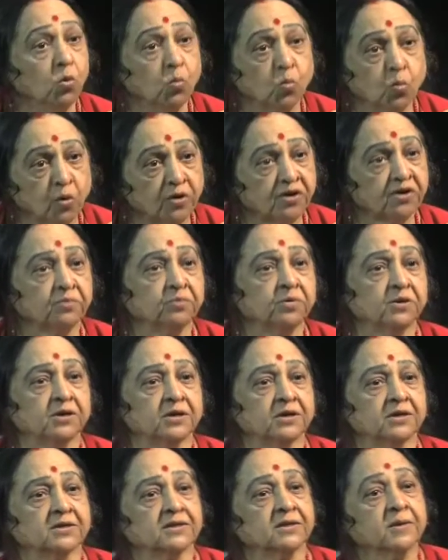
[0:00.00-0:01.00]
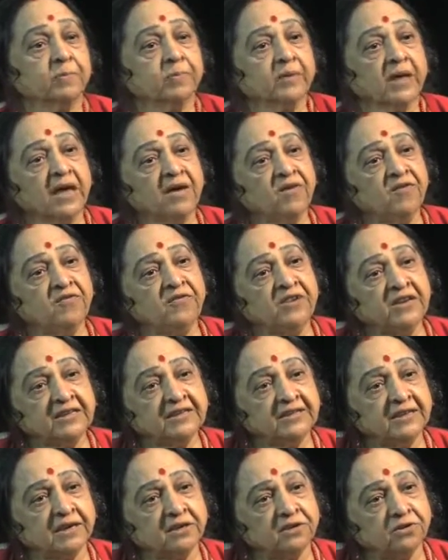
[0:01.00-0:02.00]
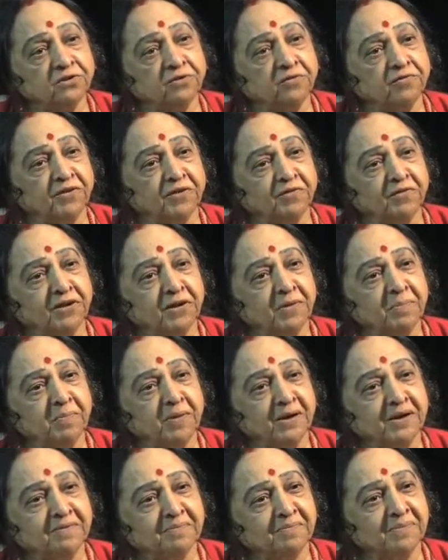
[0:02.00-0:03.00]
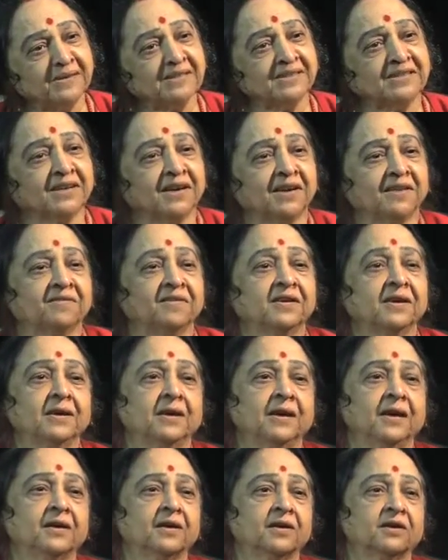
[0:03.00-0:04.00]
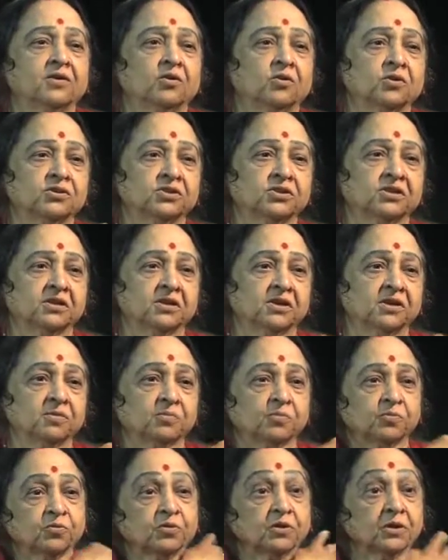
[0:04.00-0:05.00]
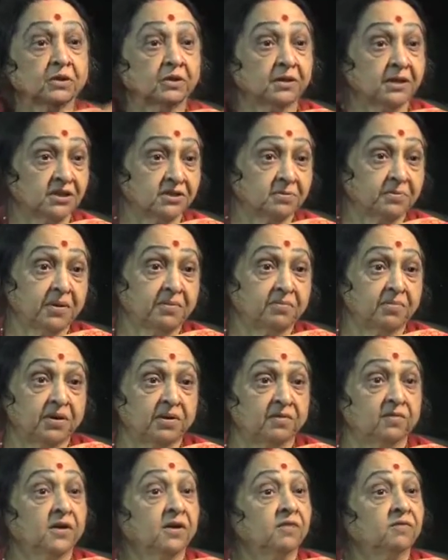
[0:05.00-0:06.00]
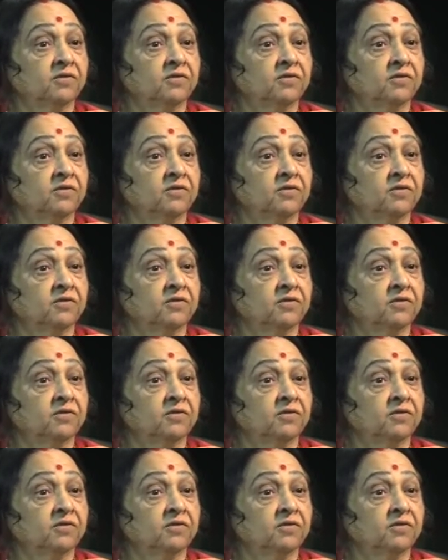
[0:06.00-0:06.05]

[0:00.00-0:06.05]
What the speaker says: whatever it is. Every sector of development must have a technological input. That's my belief.